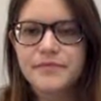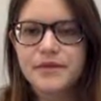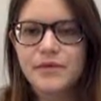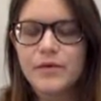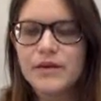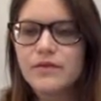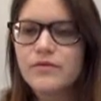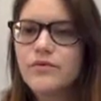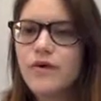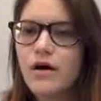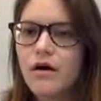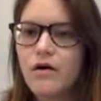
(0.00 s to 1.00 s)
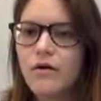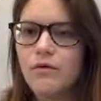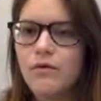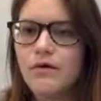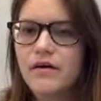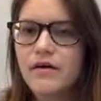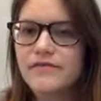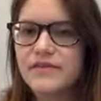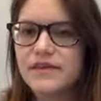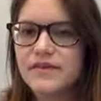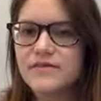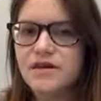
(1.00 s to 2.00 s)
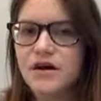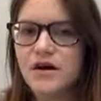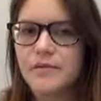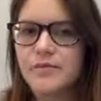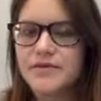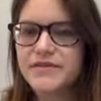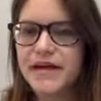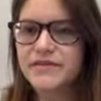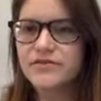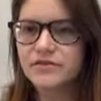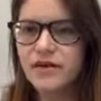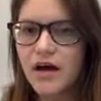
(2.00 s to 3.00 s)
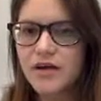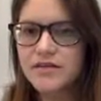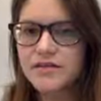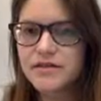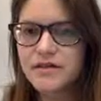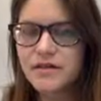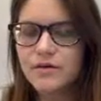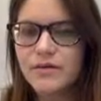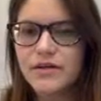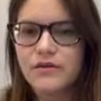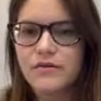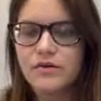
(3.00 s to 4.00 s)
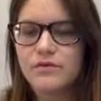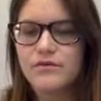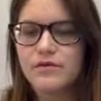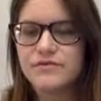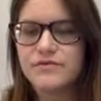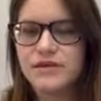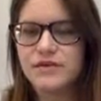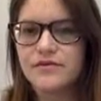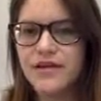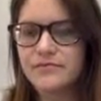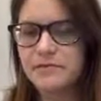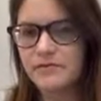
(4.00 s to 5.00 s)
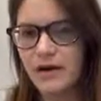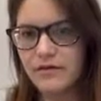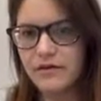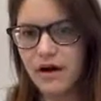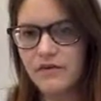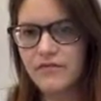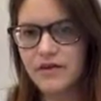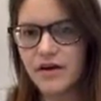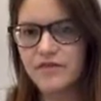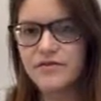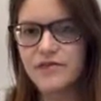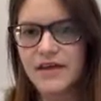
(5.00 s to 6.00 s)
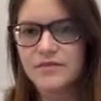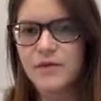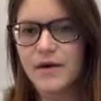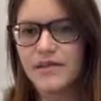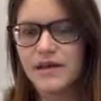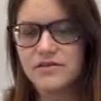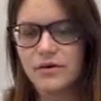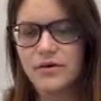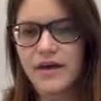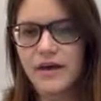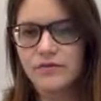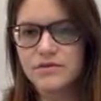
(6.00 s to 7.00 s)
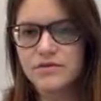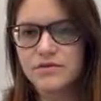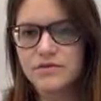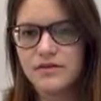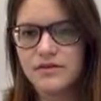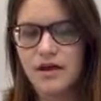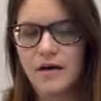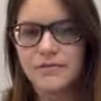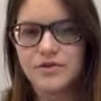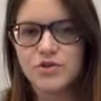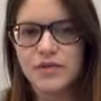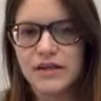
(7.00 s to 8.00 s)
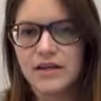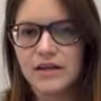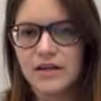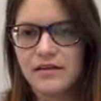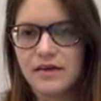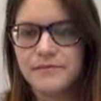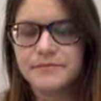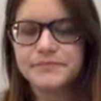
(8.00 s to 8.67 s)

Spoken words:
we don't know if these are precise or not. We don't know if those zeros have been rounded off or not, so that's why they don't count. They're not between anything.